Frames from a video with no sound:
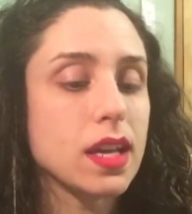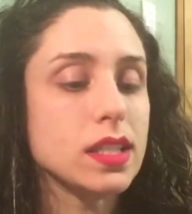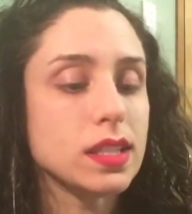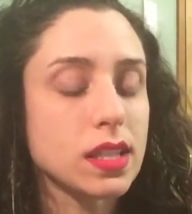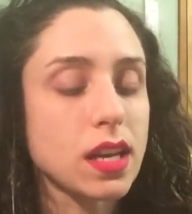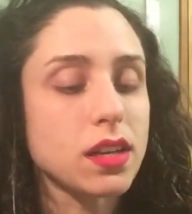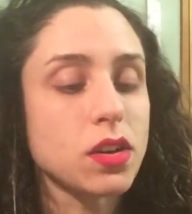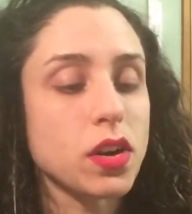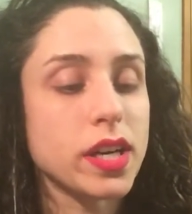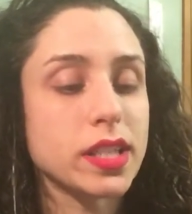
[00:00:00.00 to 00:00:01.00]
Sudden
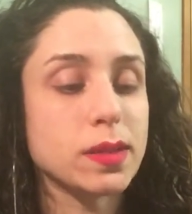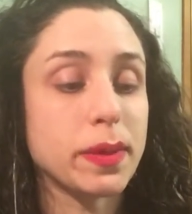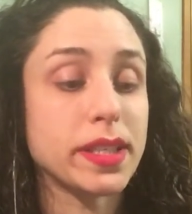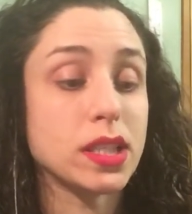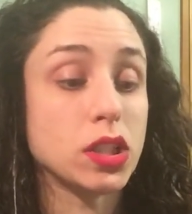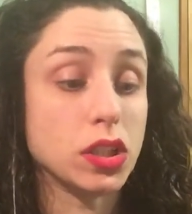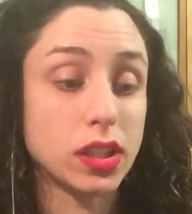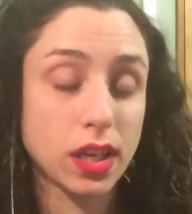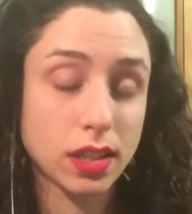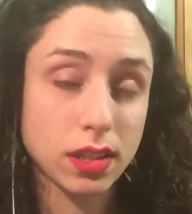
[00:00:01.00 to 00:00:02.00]
or unexpected good
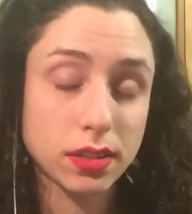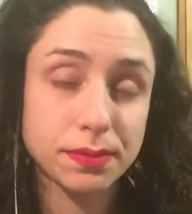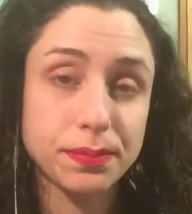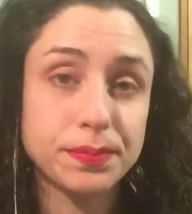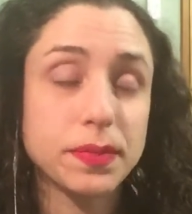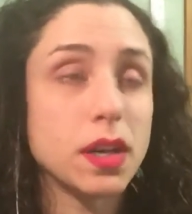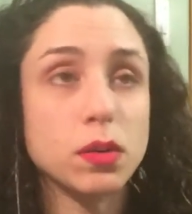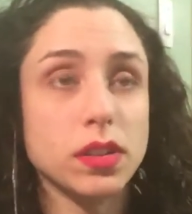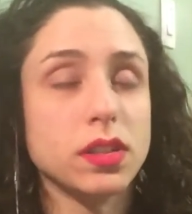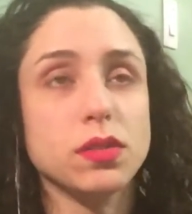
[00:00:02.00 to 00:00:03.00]
luck.
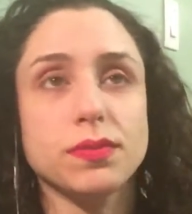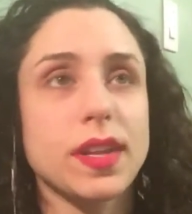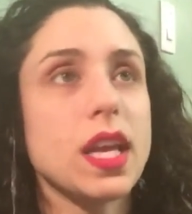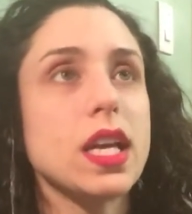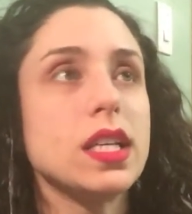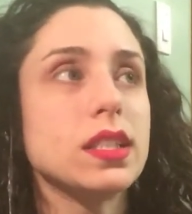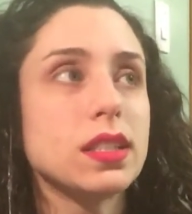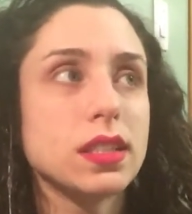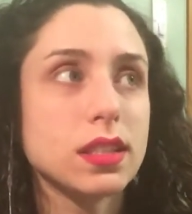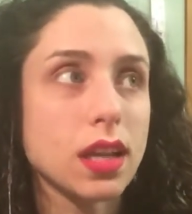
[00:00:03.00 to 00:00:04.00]

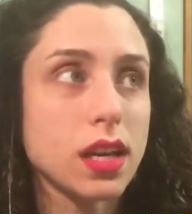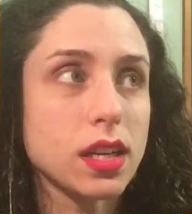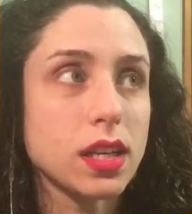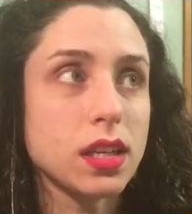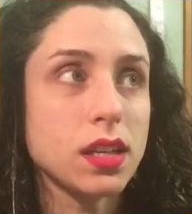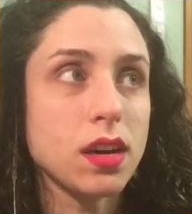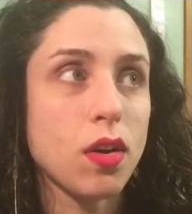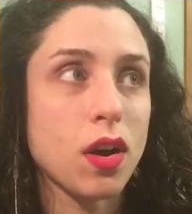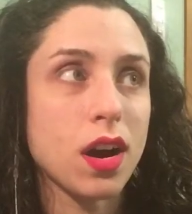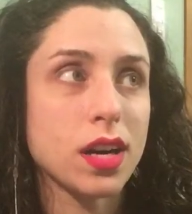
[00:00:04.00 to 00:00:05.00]
Sudden
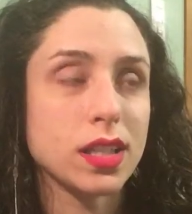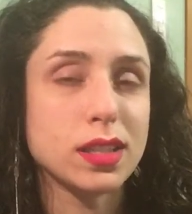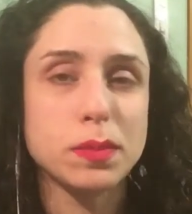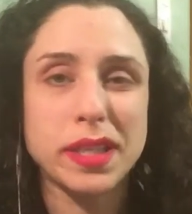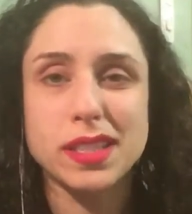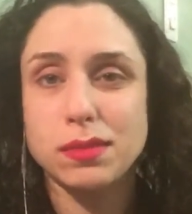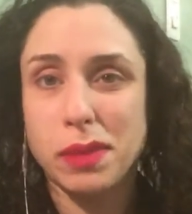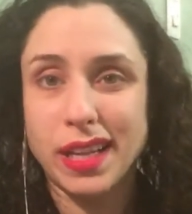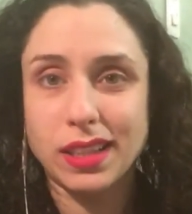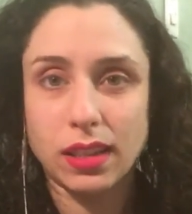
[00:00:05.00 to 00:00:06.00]
or unexpected
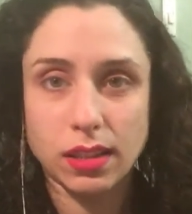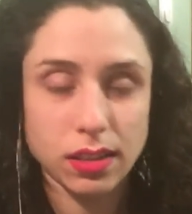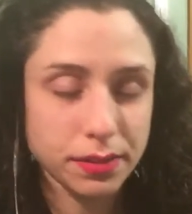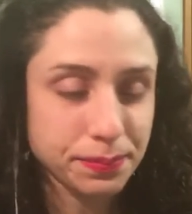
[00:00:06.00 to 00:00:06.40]
bad luck.